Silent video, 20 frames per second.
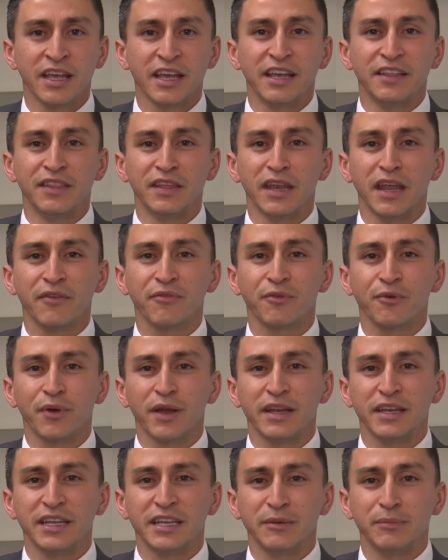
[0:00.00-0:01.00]
and the
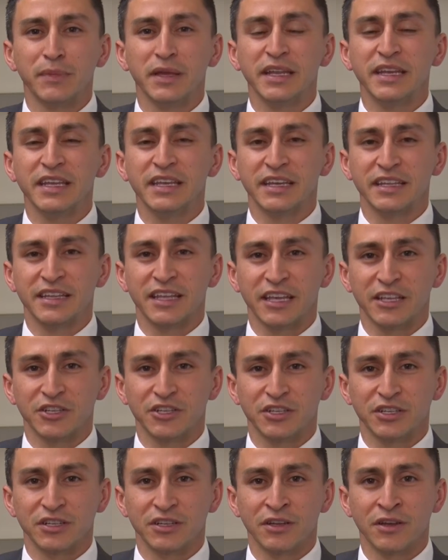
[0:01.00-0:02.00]
never-ending media
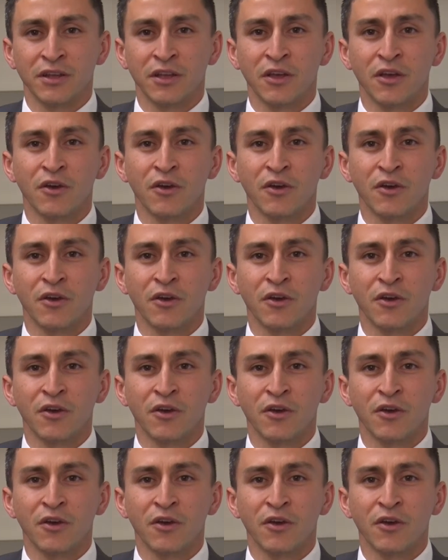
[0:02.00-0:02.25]
attention